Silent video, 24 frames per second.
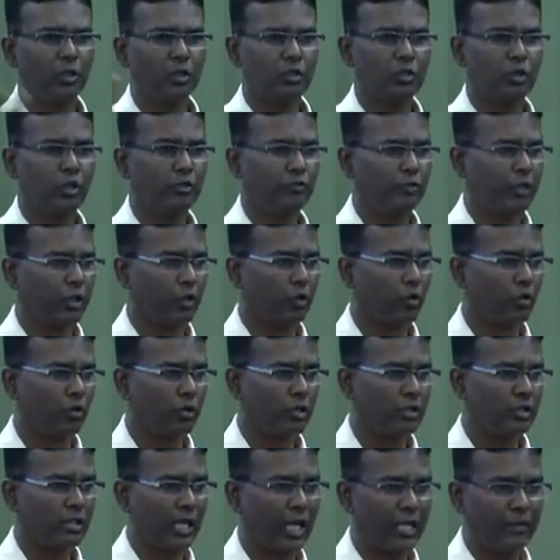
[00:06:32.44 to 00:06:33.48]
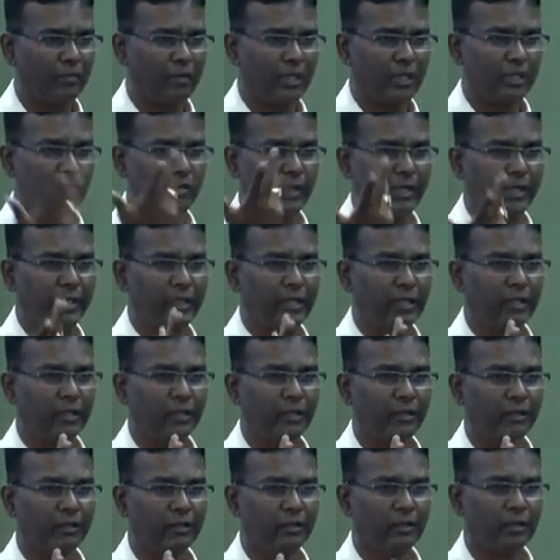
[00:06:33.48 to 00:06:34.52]
So if your highway is very
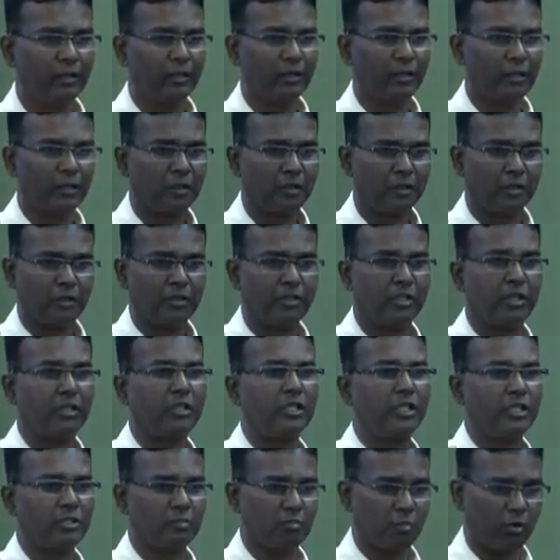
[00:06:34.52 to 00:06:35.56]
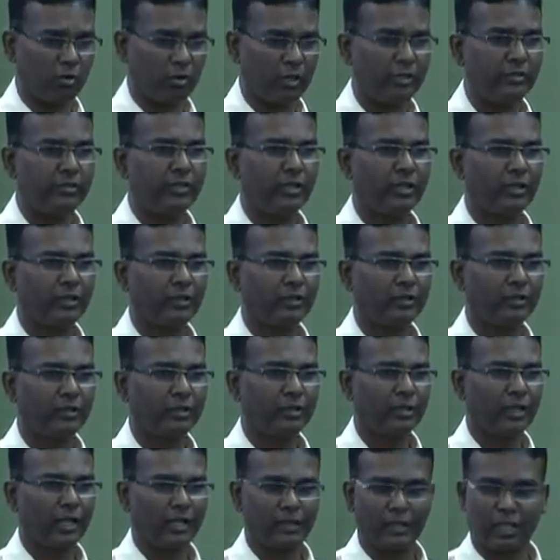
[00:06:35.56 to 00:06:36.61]
clear, your journey is more easier,
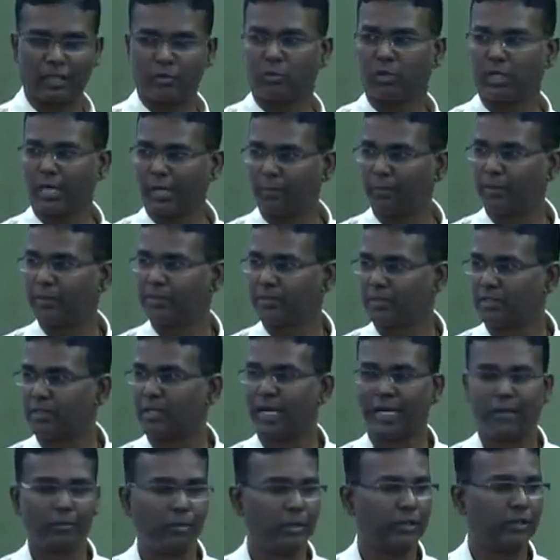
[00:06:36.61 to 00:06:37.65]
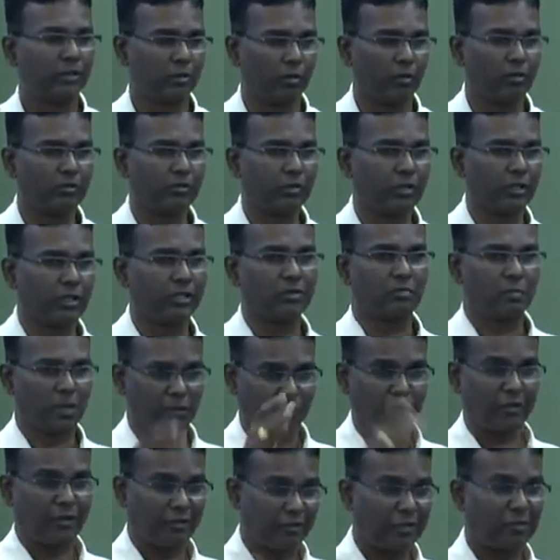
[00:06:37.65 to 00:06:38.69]
and that's what happens in diabetes also. This is my
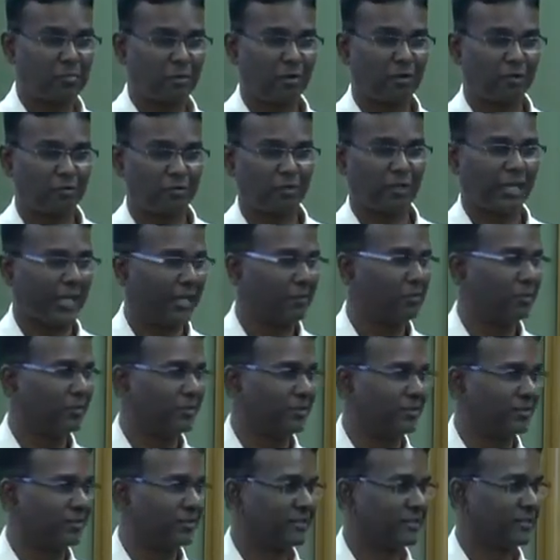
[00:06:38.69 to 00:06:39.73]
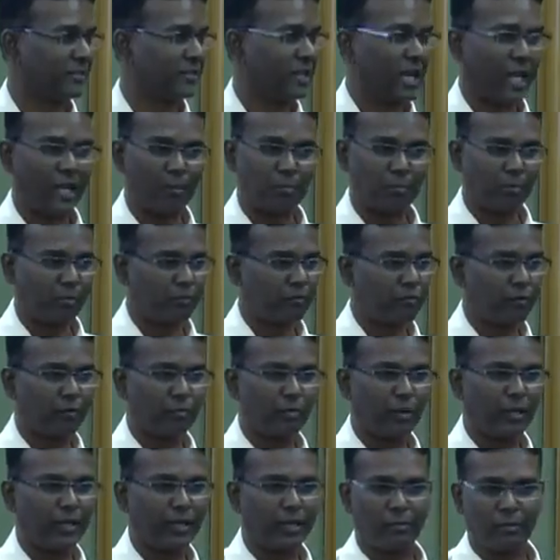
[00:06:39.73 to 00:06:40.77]
favorite product for diabetes. I put for
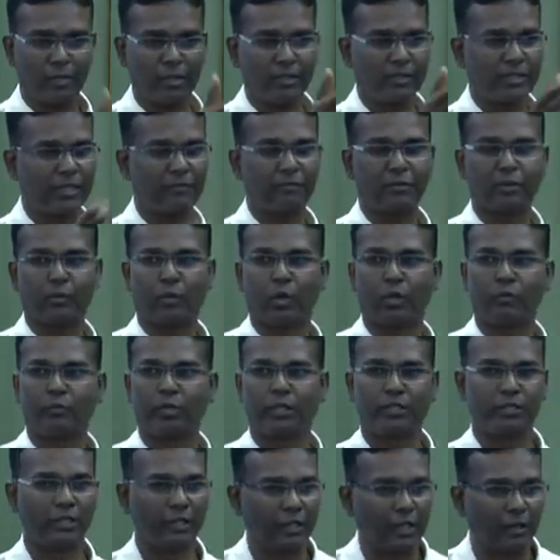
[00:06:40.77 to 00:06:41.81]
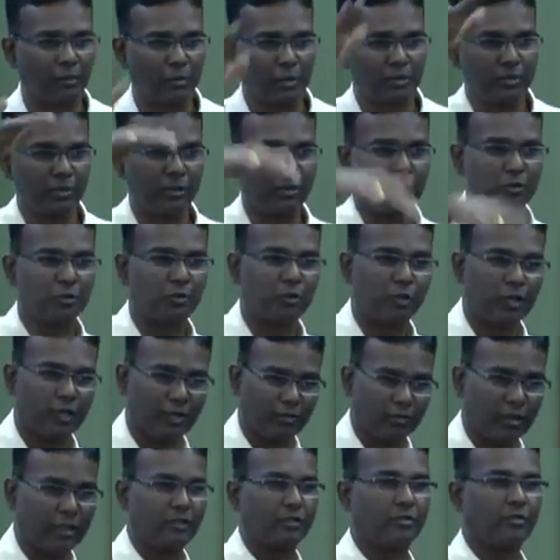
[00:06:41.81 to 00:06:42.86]
diabetics, after 1 week they'll come and say the sugar
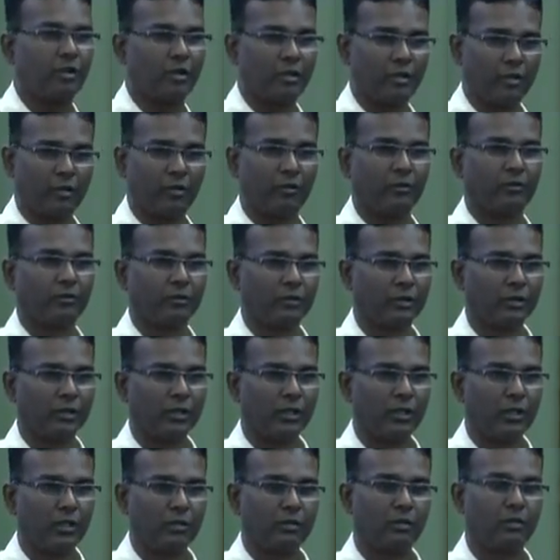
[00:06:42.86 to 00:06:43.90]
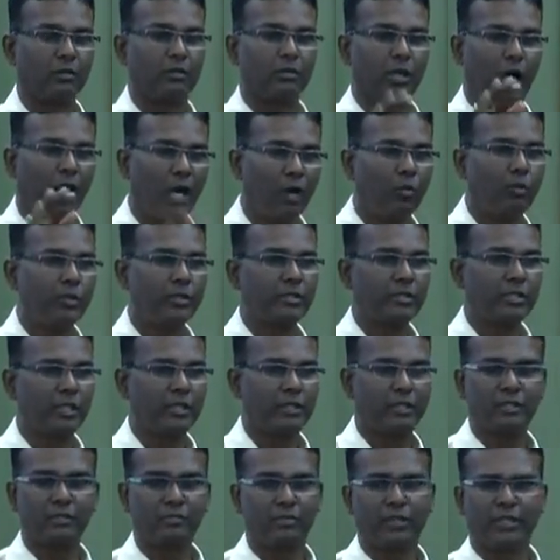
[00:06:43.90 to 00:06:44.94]
level has gone down. So how is
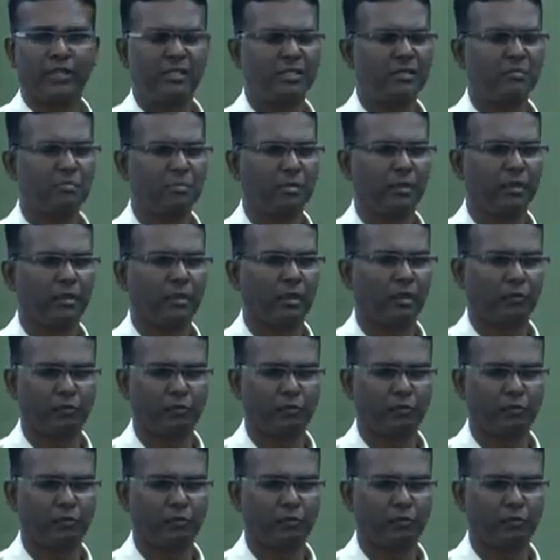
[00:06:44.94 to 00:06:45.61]
that? It's very simple.